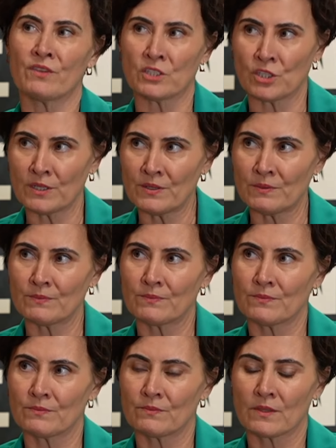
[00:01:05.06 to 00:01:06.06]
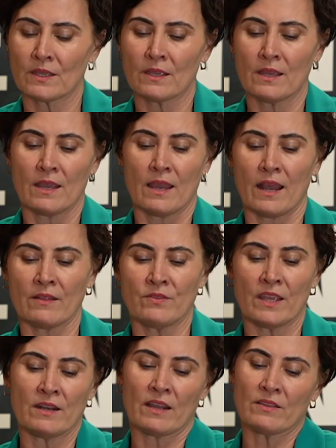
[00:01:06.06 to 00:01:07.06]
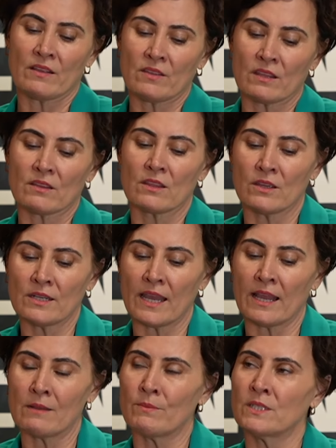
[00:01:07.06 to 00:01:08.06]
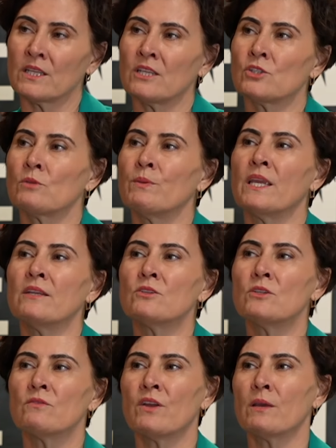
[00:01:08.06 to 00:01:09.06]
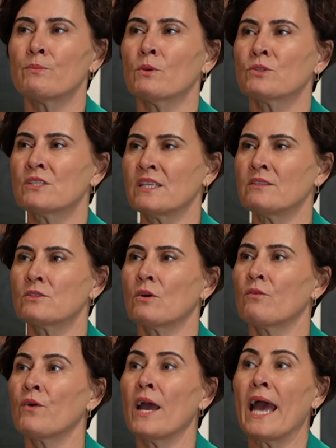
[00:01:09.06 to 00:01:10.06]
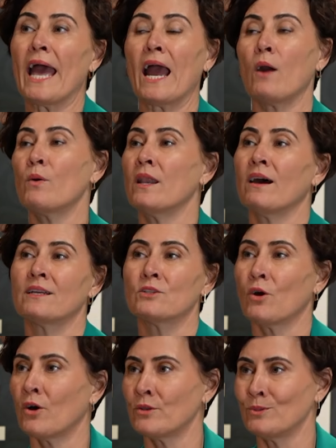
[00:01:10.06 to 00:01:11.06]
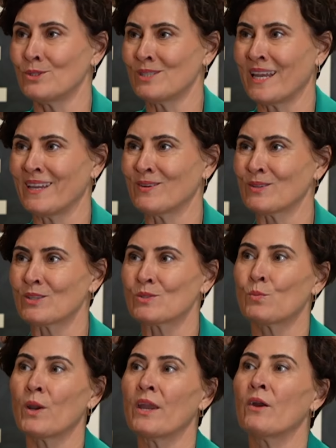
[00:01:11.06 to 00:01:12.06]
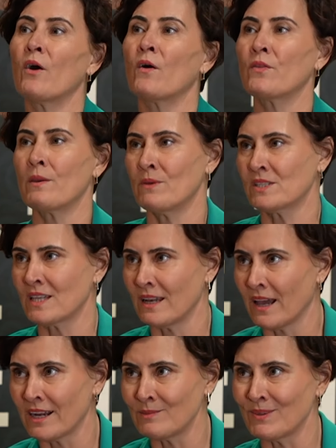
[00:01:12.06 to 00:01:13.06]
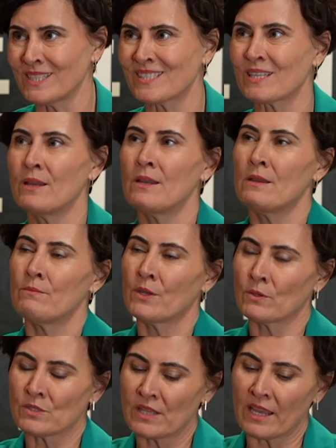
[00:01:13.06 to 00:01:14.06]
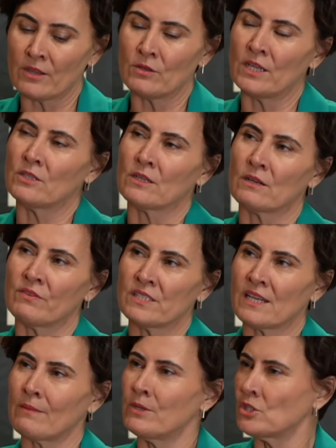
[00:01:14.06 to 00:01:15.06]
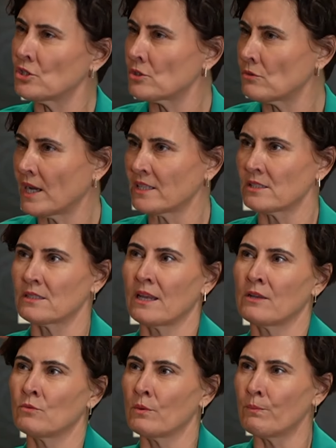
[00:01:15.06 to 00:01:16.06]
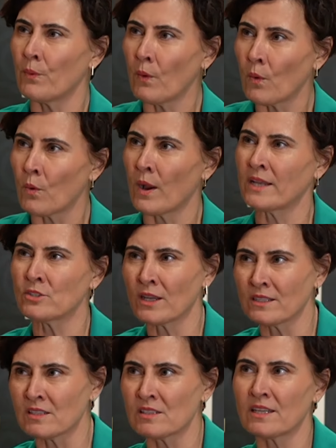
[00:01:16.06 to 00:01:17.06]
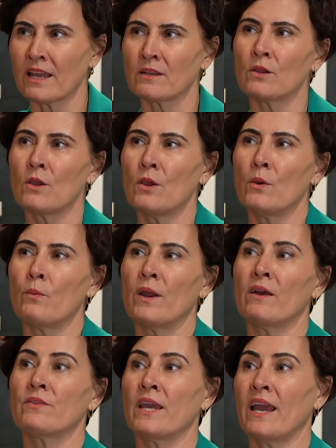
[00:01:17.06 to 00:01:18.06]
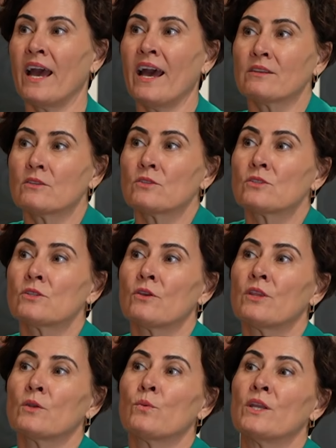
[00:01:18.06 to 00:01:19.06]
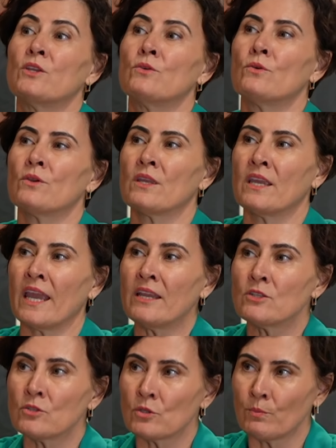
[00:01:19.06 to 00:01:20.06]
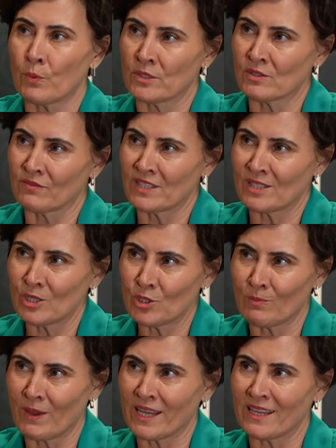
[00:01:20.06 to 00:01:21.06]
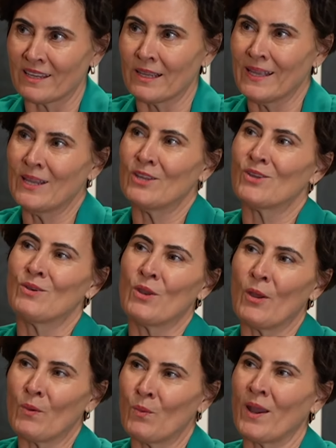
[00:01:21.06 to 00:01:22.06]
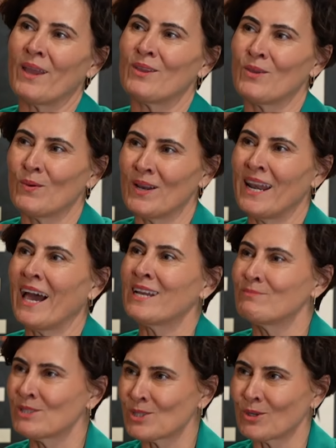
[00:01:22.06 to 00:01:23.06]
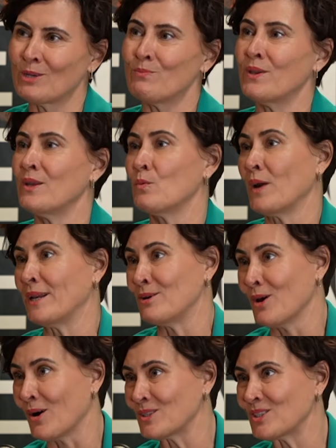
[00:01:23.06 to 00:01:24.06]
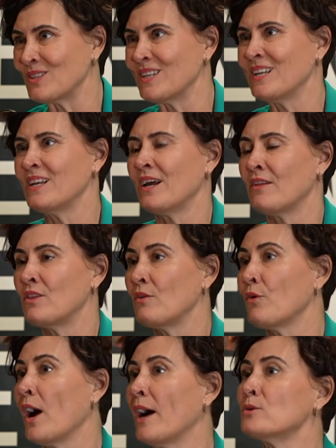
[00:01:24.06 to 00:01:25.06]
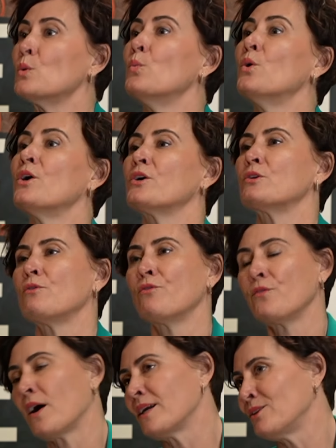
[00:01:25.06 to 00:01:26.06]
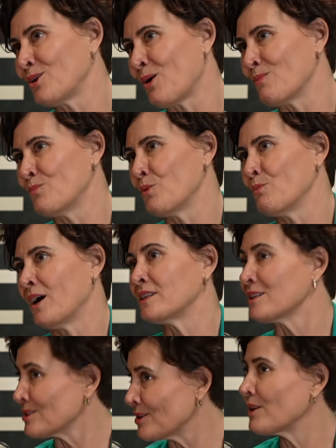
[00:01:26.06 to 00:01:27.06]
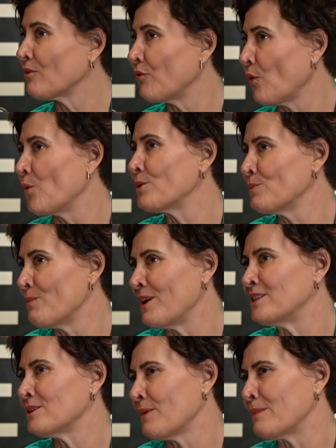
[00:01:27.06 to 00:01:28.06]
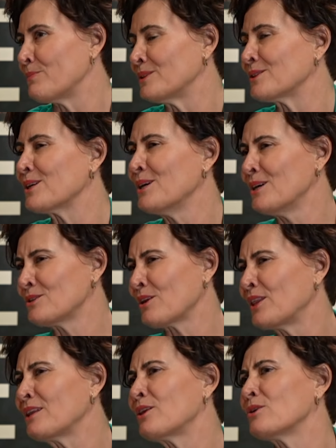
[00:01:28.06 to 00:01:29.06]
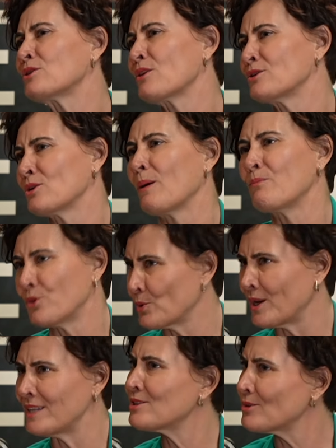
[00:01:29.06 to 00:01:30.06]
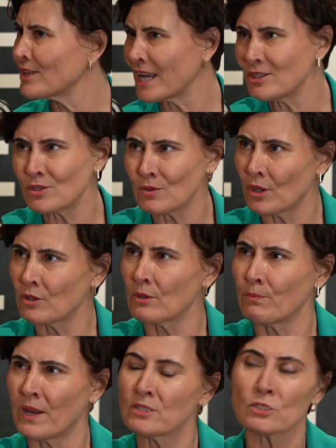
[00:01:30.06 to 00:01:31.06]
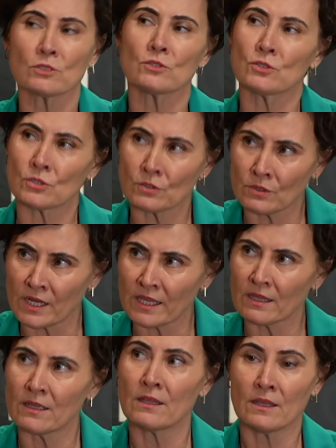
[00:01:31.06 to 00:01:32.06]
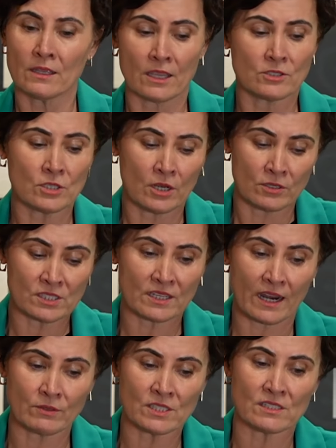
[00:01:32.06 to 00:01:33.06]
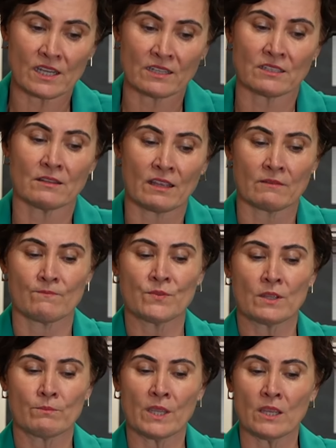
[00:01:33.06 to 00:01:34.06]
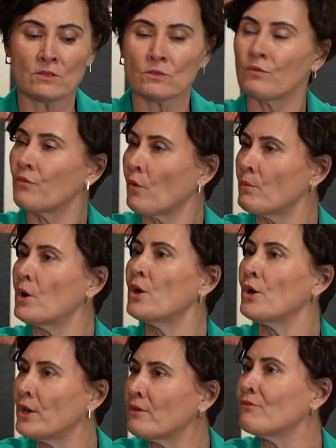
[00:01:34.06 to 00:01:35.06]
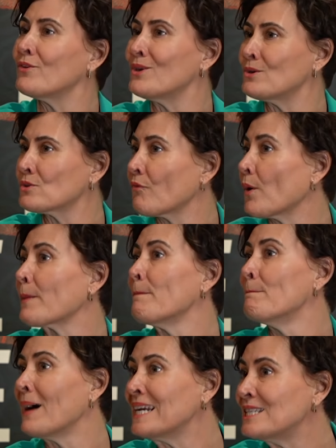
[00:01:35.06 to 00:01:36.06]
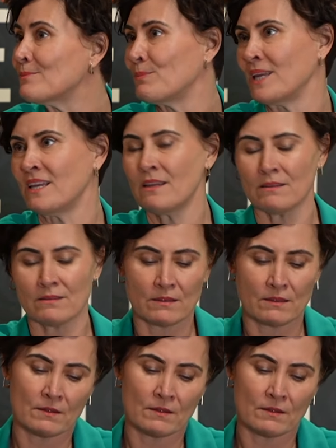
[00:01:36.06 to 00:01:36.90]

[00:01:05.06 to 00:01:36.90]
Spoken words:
vision. And then I think the third element is to begin to develop your sense of how aligned are your stakeholders, where are their misalignments, because there you need to kind of establish trust and rapport and to understand where they're at, so that when you get to points of decision making, you know where your alignments are going to be and where not, and therefore how to work to find the compromises so that forward momentum happens. So I think those are the top three. So get to know the place truly, get to know its current state, and then begin to form early views of what might be,